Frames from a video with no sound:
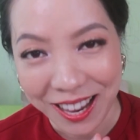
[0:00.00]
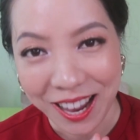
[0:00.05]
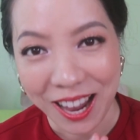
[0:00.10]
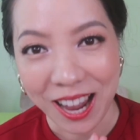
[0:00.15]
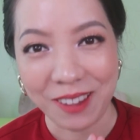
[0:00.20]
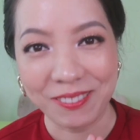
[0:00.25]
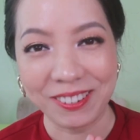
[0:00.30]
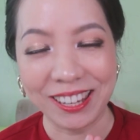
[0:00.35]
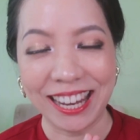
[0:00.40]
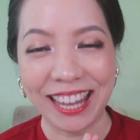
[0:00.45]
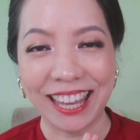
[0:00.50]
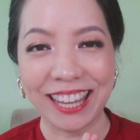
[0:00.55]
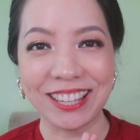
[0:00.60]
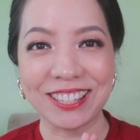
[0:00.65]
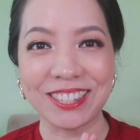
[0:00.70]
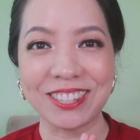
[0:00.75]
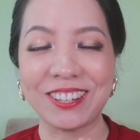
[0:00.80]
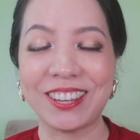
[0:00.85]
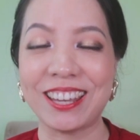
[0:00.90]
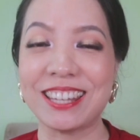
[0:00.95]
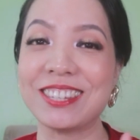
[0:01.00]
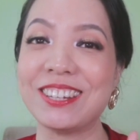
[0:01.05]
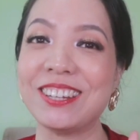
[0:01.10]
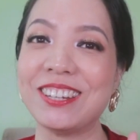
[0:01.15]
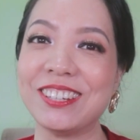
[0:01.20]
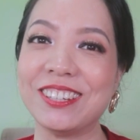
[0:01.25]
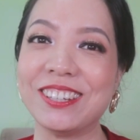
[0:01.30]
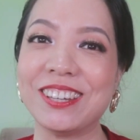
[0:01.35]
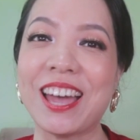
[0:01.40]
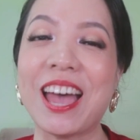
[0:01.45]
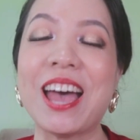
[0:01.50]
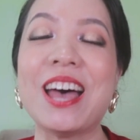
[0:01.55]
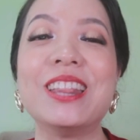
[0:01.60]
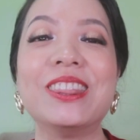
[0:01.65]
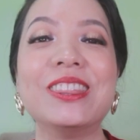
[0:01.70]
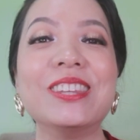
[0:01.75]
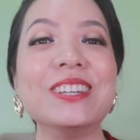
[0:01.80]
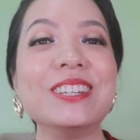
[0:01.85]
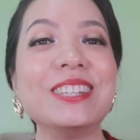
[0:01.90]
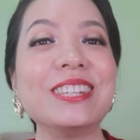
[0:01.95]
I'm Delaying as nice Lulu.
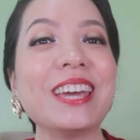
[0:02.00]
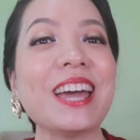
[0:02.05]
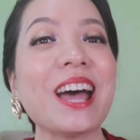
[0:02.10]
Today